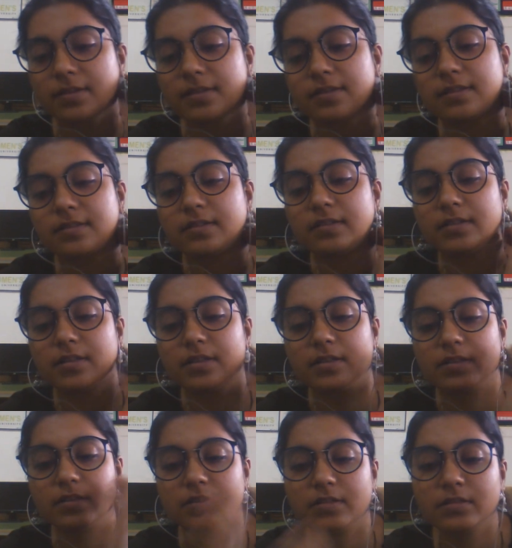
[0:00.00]

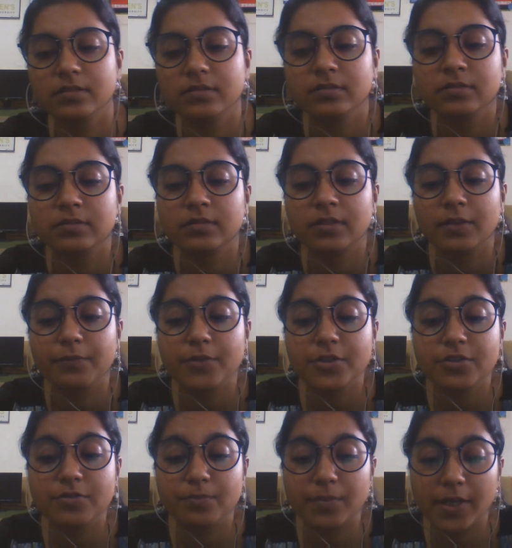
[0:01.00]
sclera
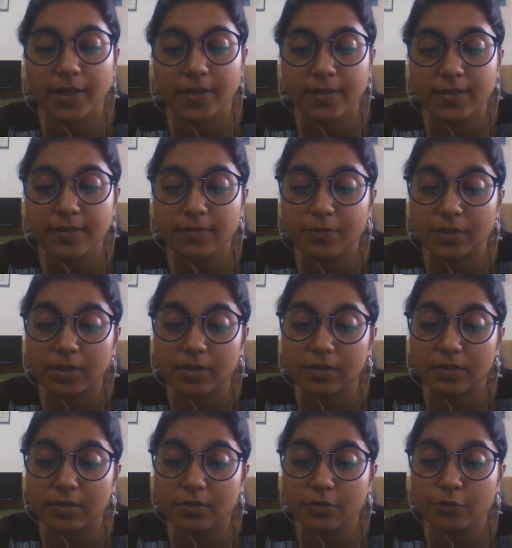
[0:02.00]
which blends with
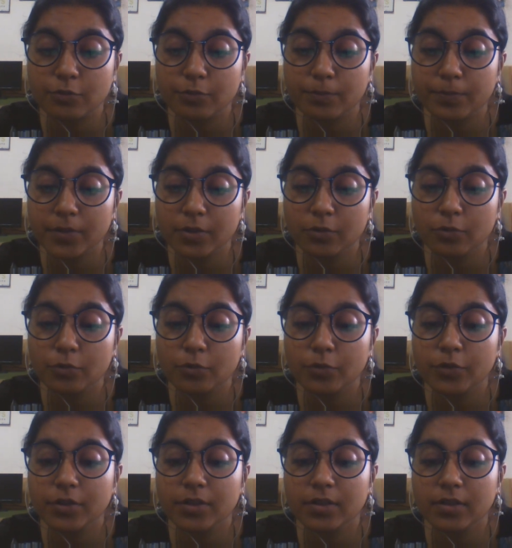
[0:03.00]
the
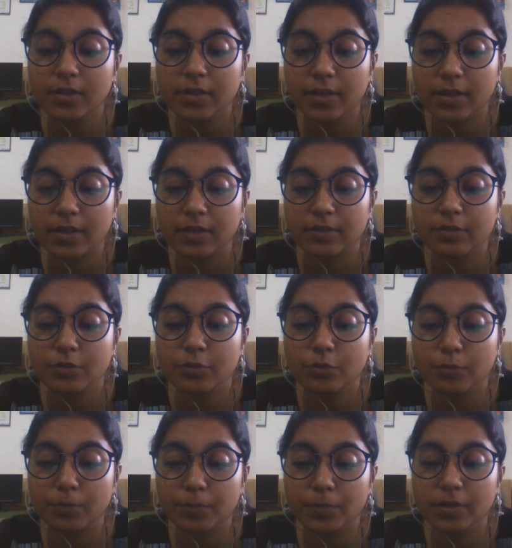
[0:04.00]
suprachoroidal and
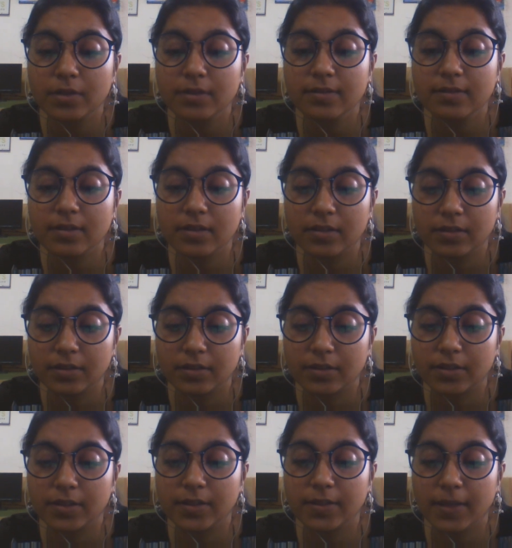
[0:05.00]

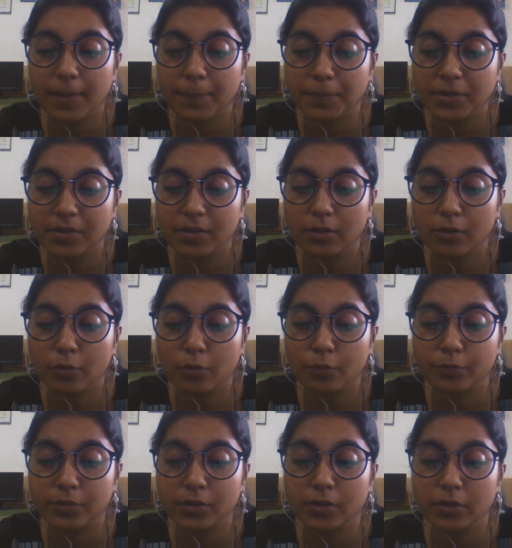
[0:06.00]
supraciliary lamina of
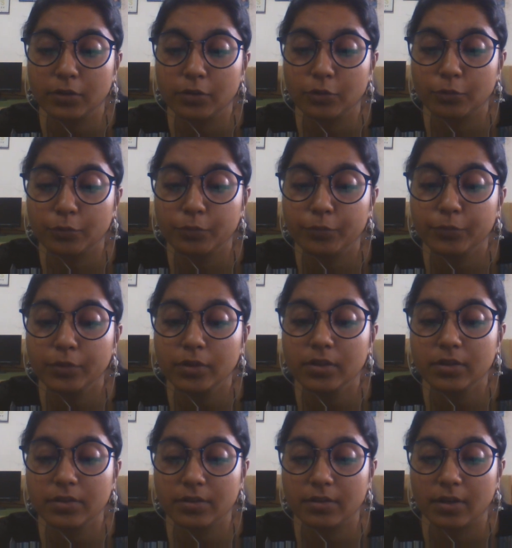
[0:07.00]
the
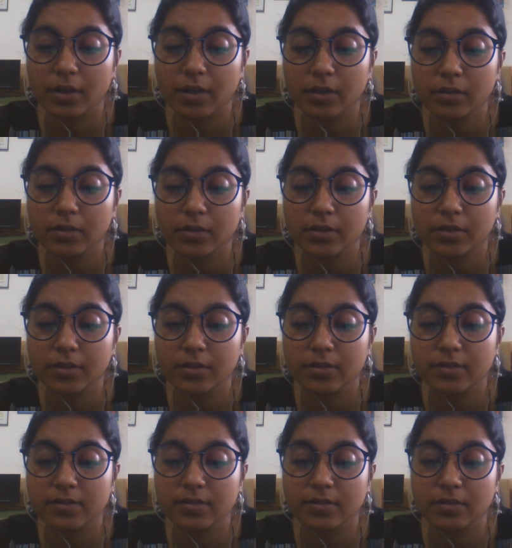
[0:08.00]
uveal tract. It
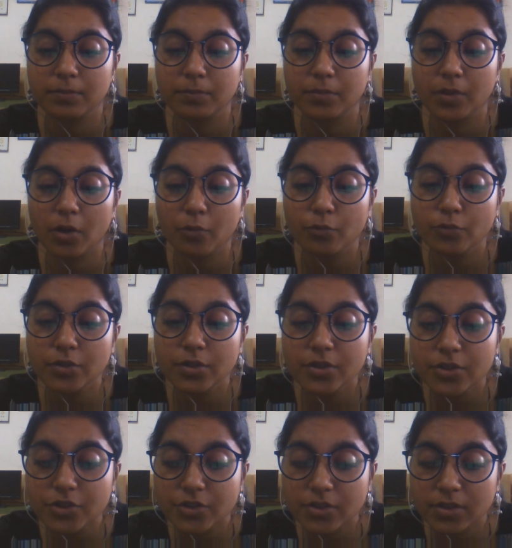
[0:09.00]
is a
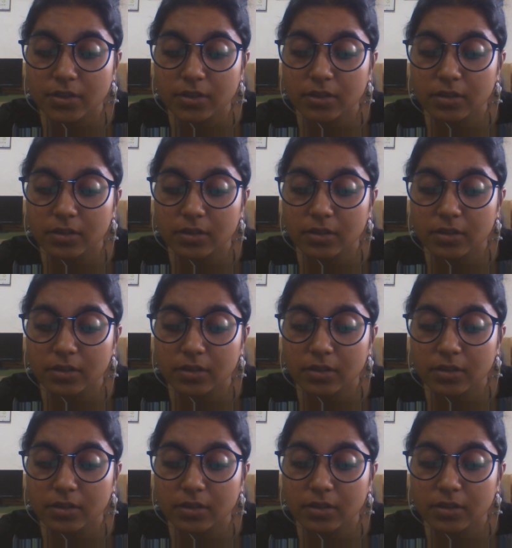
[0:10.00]
brownish in